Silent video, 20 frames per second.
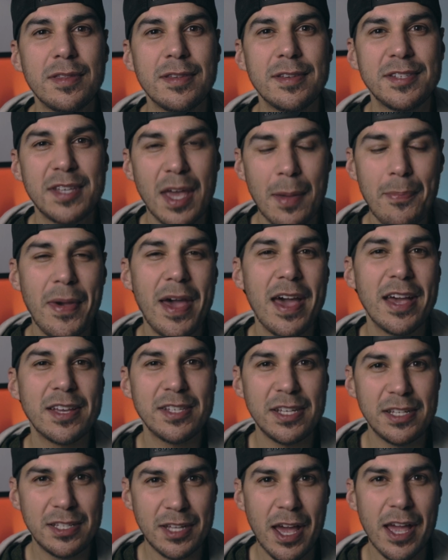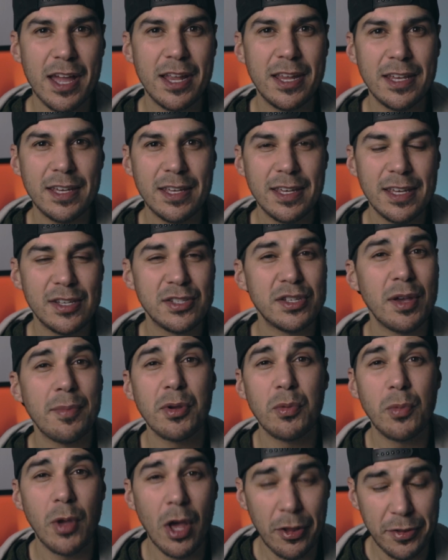setbacks in dieting is
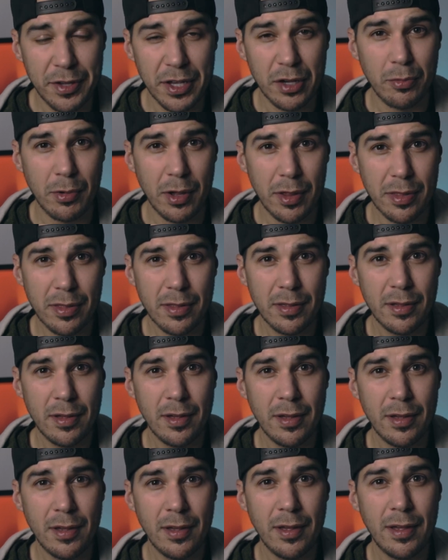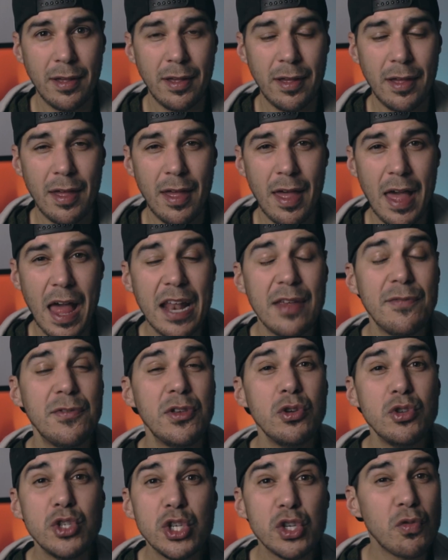something we all deal with. And if
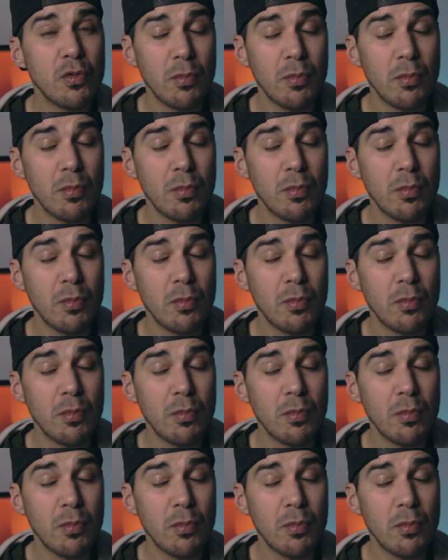you just